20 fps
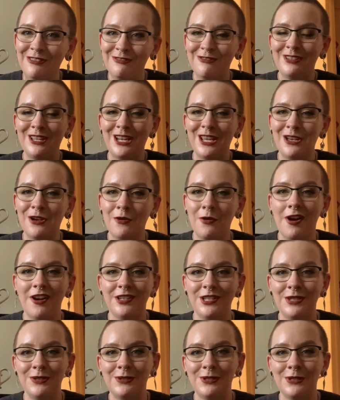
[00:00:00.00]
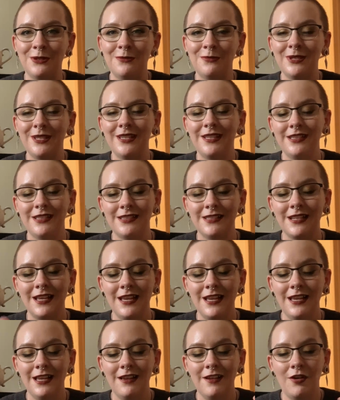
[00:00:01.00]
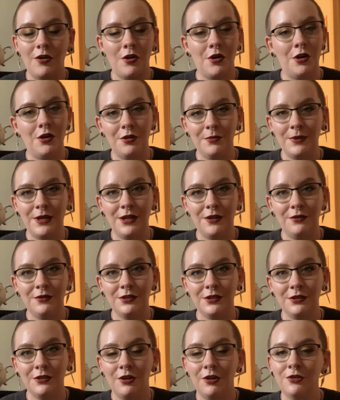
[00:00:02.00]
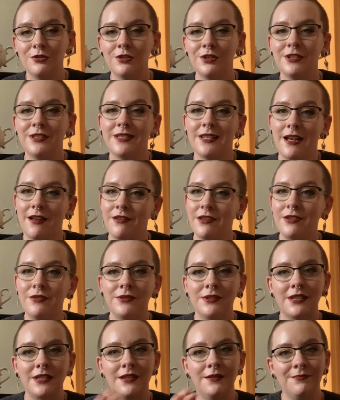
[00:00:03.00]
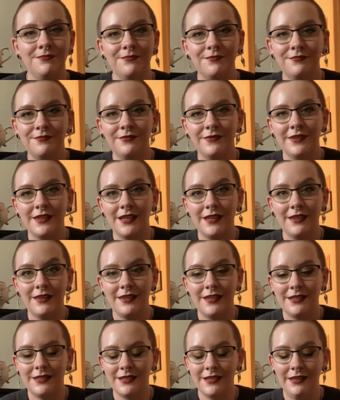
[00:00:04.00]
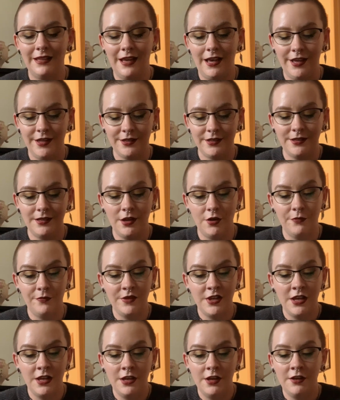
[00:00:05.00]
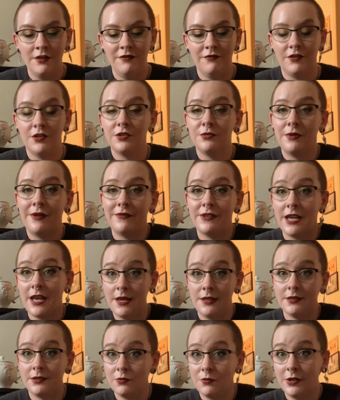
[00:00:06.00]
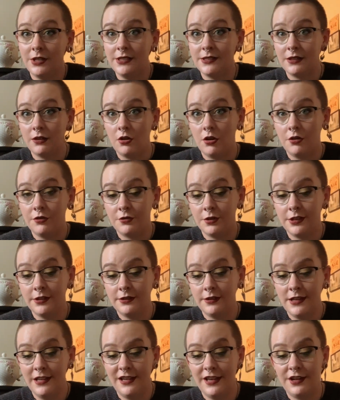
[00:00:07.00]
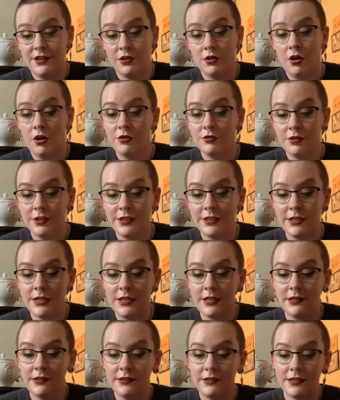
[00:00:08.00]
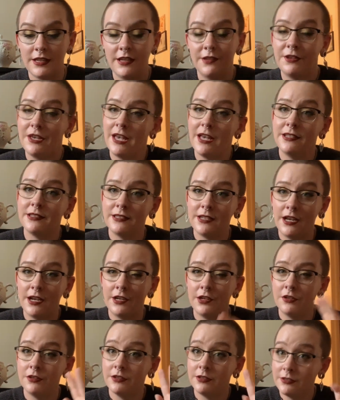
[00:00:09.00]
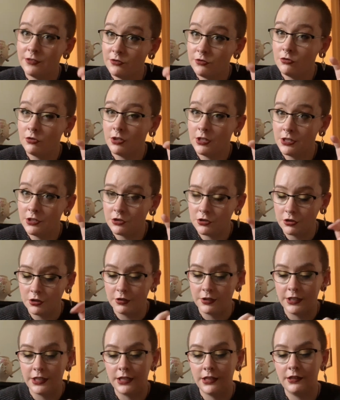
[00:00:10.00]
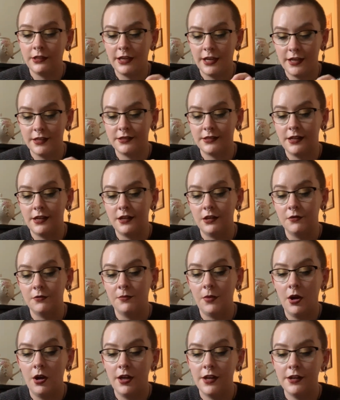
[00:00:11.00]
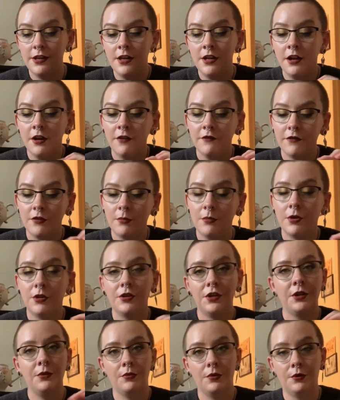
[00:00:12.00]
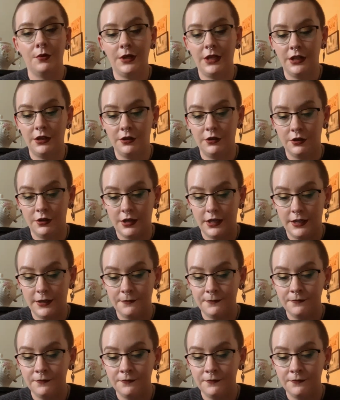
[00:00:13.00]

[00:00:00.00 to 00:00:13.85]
video on YouTube. It is all about cauldrons, how to use them, this and that. So first we have to ask, what is a cauldron? And a cauldron is a cast iron, traditionally cast iron pot for burning, brewing, and cooking.